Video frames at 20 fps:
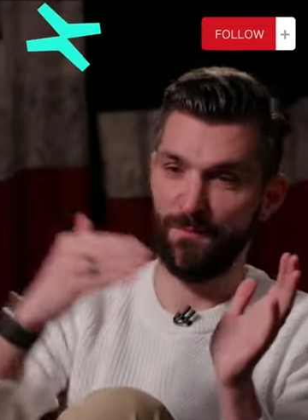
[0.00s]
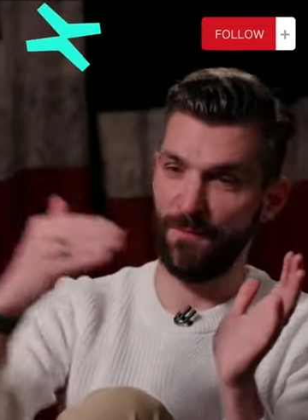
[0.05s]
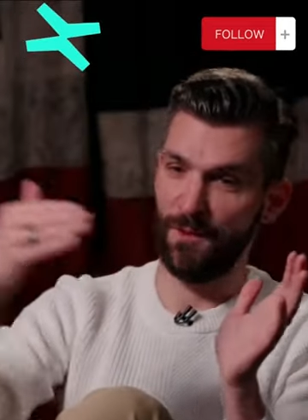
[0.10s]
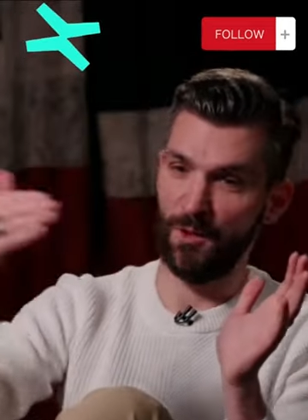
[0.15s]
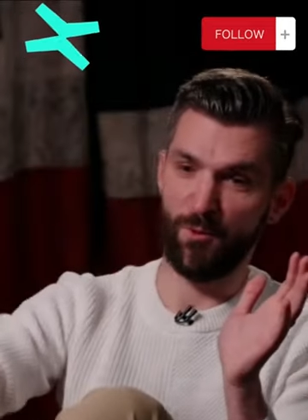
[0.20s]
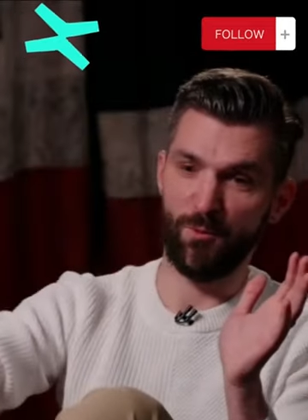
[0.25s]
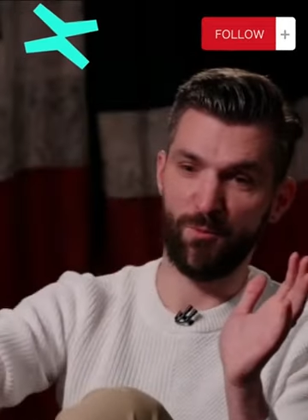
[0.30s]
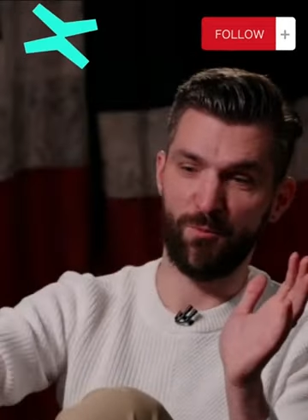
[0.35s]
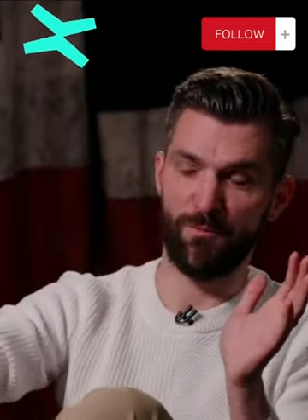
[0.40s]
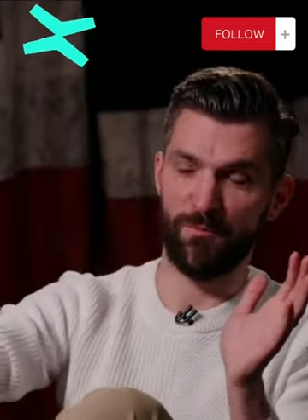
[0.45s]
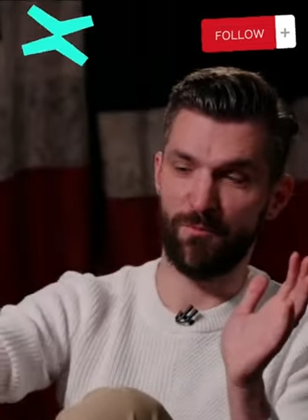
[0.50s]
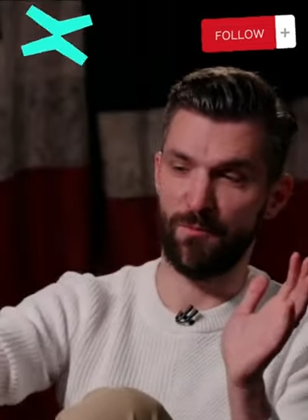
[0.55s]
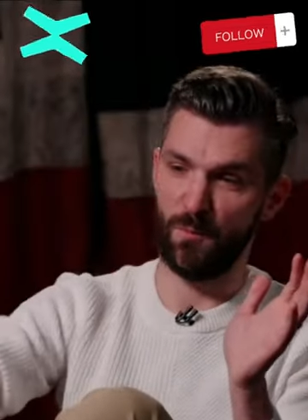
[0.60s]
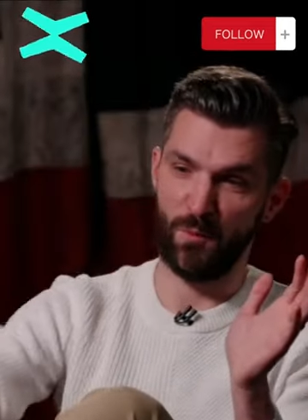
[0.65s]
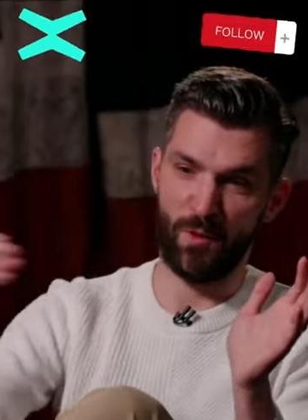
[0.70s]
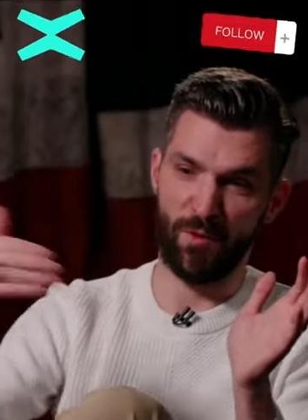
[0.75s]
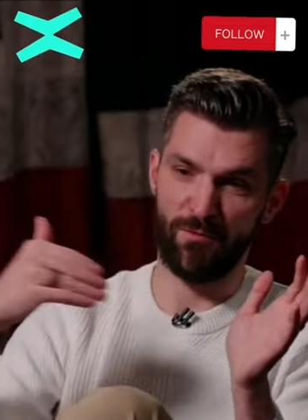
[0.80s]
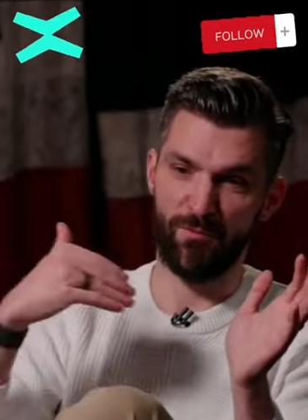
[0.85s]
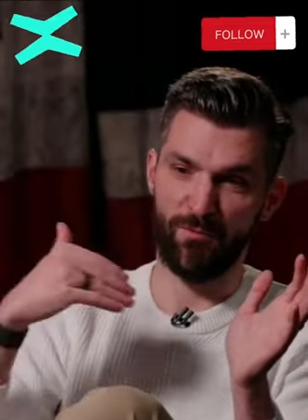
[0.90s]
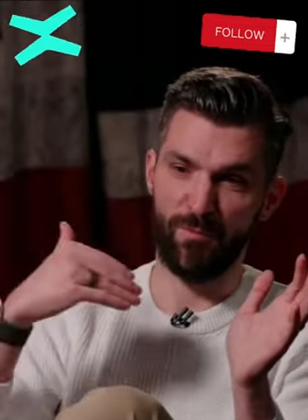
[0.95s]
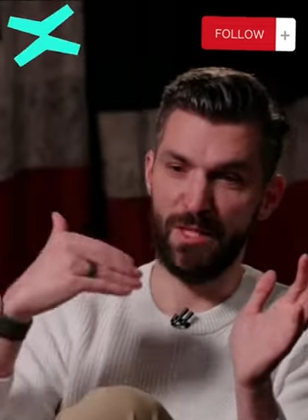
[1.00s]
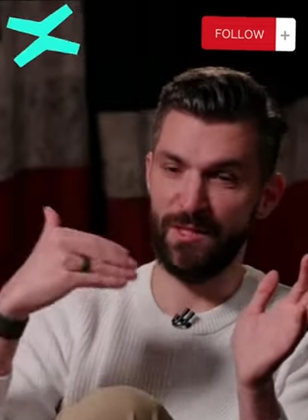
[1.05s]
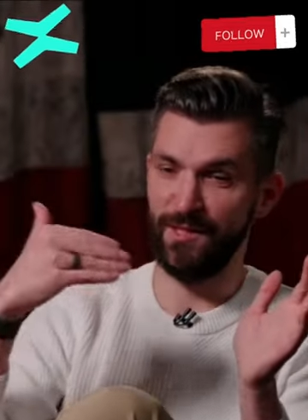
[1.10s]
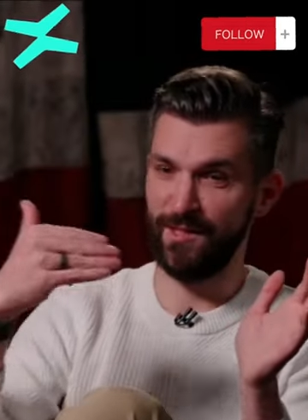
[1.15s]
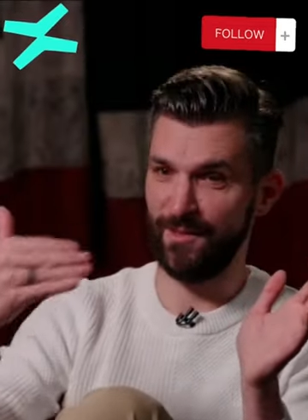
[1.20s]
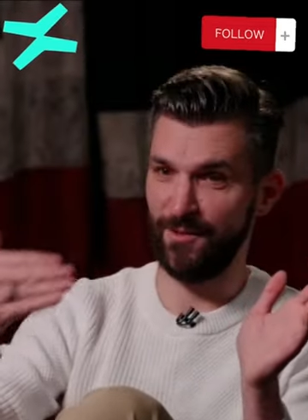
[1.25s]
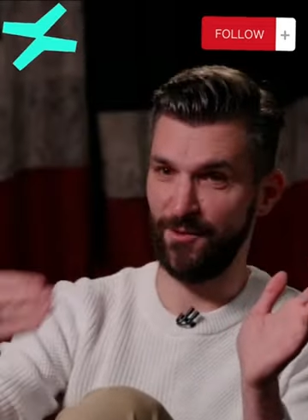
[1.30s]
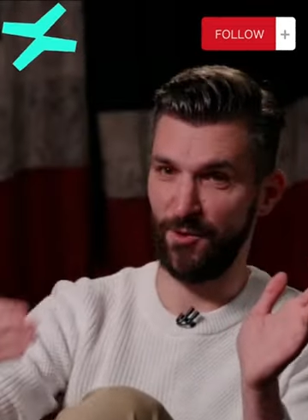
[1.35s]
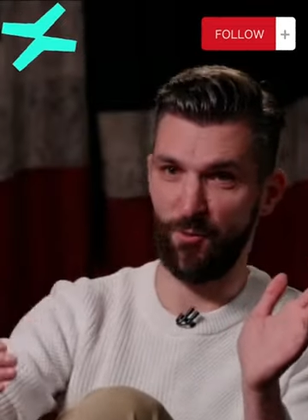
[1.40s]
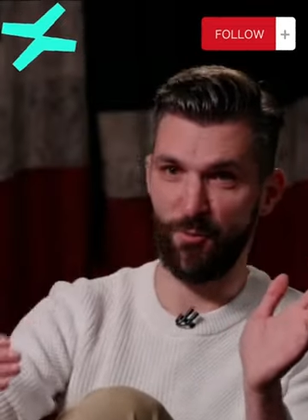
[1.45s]
No
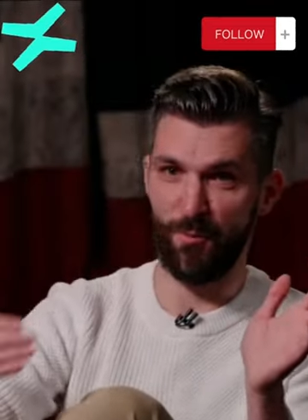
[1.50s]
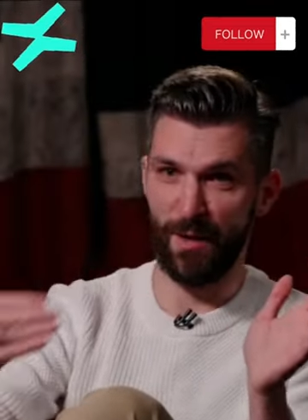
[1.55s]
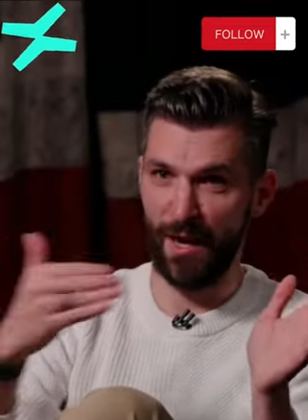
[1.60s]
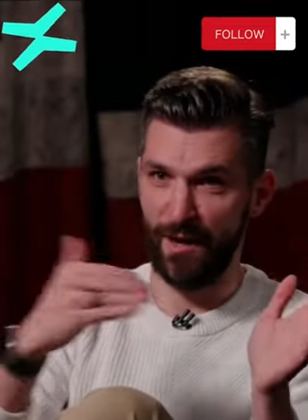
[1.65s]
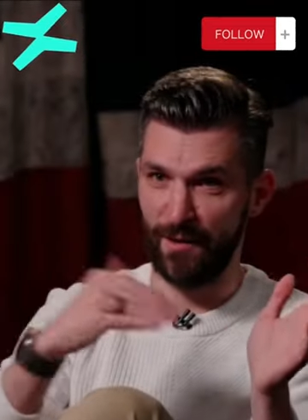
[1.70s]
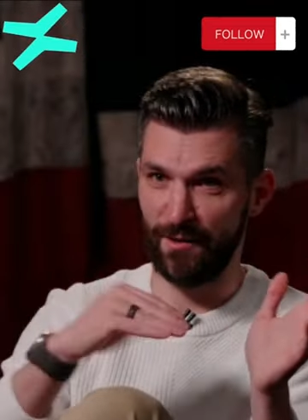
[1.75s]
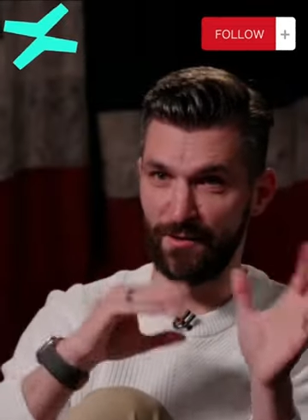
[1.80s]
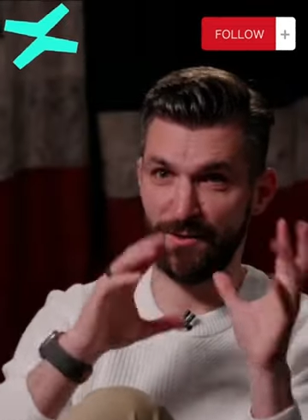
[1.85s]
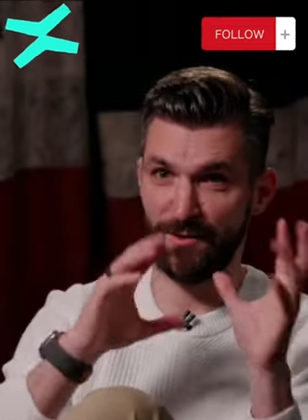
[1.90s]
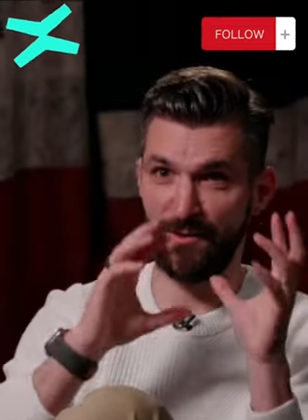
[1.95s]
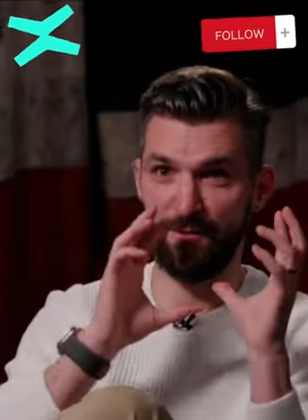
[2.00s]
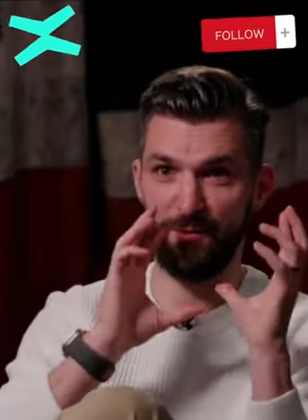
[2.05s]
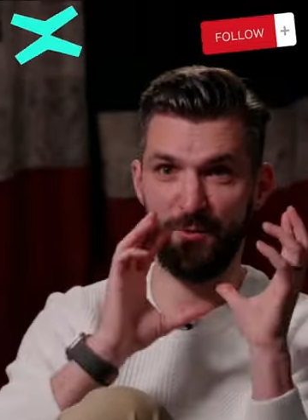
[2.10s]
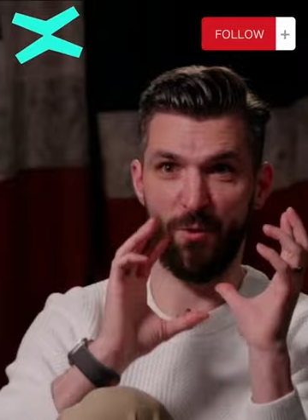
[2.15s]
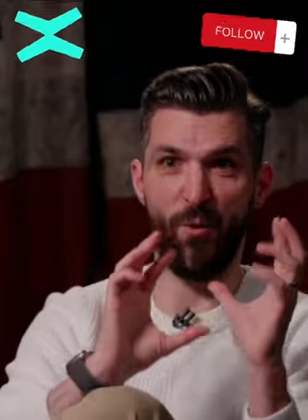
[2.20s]
governments, no banks,